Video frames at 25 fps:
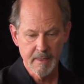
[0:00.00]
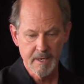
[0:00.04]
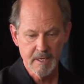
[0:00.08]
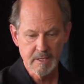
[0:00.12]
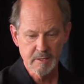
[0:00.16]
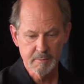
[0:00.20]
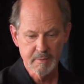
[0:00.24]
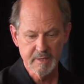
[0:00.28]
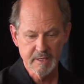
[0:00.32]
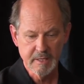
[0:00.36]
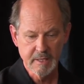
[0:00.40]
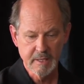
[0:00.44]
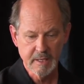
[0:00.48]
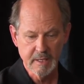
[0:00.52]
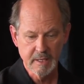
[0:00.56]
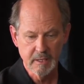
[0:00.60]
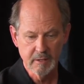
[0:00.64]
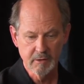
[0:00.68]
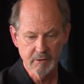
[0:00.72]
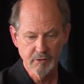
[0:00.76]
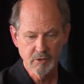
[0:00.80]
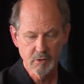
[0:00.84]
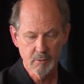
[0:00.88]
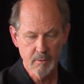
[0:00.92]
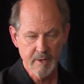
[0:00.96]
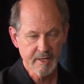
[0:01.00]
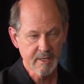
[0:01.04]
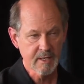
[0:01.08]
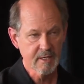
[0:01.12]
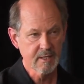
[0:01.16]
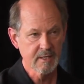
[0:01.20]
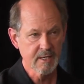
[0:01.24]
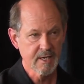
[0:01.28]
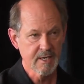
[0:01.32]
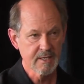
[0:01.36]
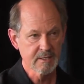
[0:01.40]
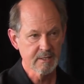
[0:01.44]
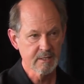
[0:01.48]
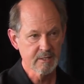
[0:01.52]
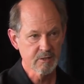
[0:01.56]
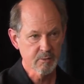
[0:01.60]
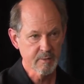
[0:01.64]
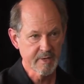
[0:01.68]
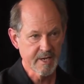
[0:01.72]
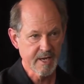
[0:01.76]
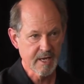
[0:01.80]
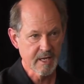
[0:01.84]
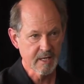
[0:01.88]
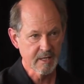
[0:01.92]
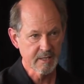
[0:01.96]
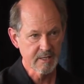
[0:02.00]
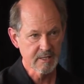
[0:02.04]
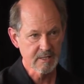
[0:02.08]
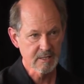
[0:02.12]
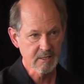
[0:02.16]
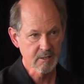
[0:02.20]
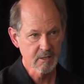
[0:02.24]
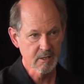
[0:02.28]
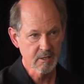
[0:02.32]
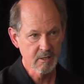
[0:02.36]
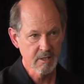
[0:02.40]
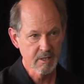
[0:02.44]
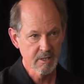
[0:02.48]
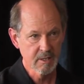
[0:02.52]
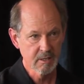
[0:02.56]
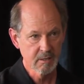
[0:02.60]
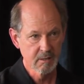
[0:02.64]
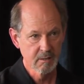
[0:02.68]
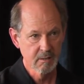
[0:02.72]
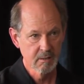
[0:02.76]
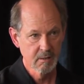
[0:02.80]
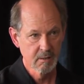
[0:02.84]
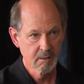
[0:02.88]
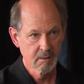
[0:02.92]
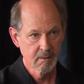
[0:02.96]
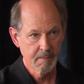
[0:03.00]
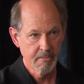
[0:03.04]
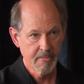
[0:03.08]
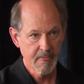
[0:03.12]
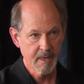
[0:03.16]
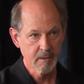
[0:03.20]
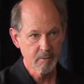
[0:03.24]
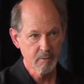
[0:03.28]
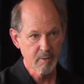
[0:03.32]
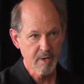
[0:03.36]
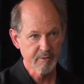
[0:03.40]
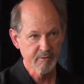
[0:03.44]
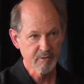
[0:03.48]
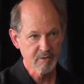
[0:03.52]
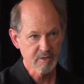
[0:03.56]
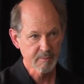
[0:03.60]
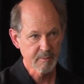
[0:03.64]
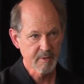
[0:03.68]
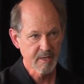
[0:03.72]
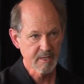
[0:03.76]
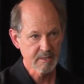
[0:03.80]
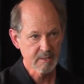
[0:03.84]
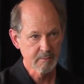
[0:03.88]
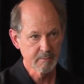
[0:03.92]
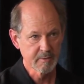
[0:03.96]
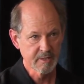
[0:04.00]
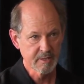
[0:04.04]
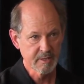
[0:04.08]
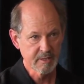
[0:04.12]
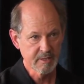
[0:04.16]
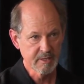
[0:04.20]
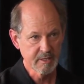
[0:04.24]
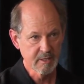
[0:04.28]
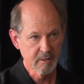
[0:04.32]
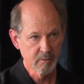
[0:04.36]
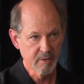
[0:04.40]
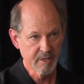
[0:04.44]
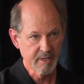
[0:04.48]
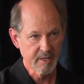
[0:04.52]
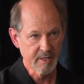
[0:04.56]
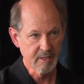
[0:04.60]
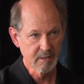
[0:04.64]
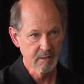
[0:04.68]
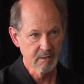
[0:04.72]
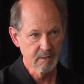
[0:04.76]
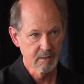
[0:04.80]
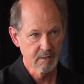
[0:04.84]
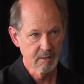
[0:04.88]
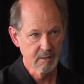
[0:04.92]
is begin to recognize this reality is occurring and that we have a responsibility to deal with it.